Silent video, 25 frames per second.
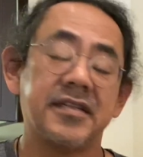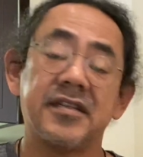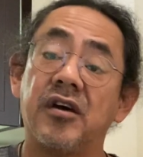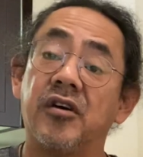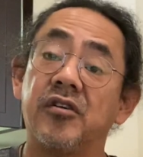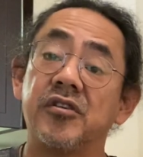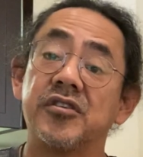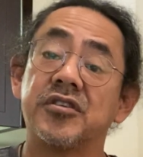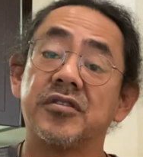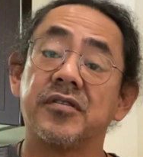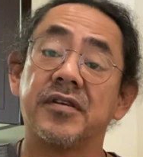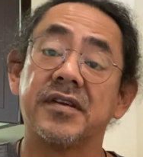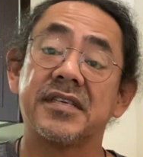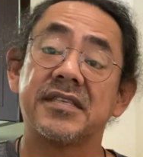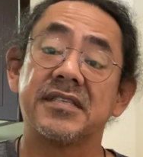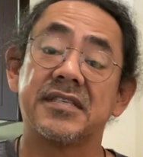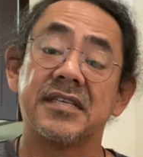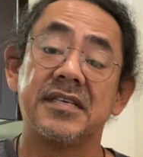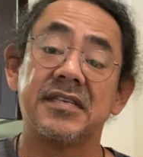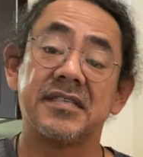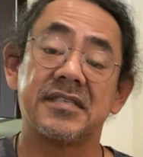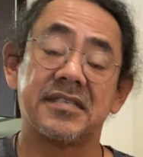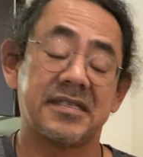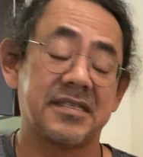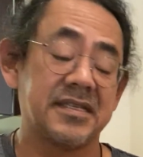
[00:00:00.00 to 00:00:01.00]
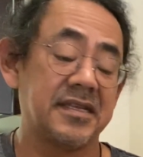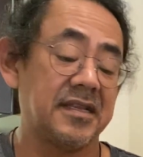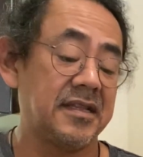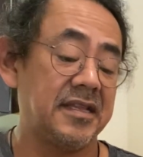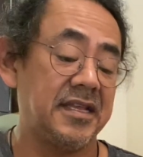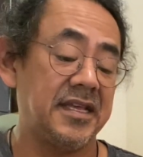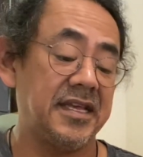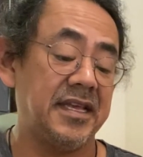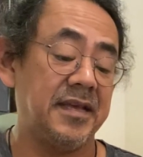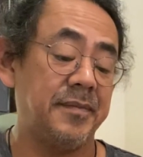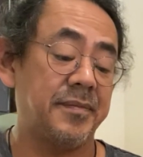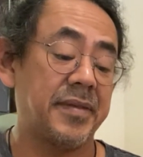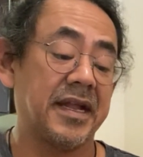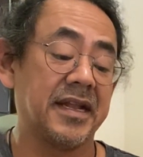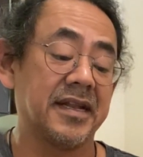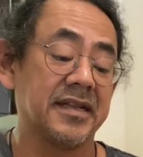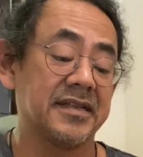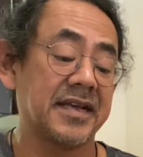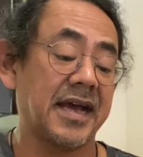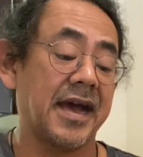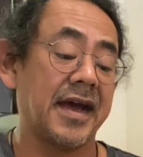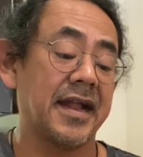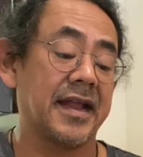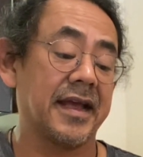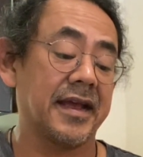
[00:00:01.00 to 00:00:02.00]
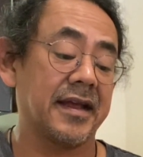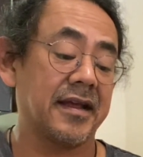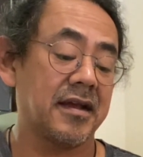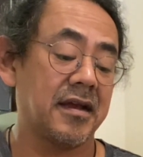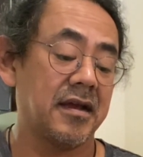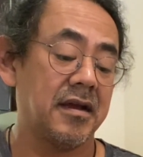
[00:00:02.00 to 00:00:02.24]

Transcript: also exists in the pentatonic.